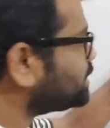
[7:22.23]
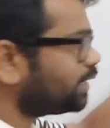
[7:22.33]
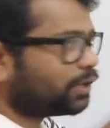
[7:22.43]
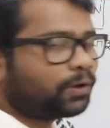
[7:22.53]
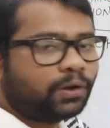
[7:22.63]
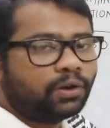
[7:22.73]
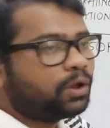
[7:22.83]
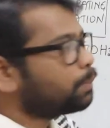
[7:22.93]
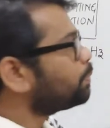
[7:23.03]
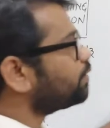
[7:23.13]
us recall
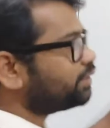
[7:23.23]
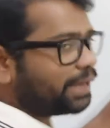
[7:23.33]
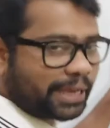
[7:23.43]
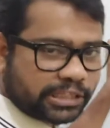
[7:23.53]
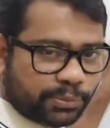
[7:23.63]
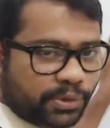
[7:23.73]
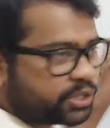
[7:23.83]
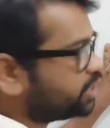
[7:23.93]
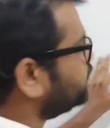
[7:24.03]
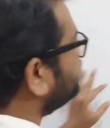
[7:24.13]
power expression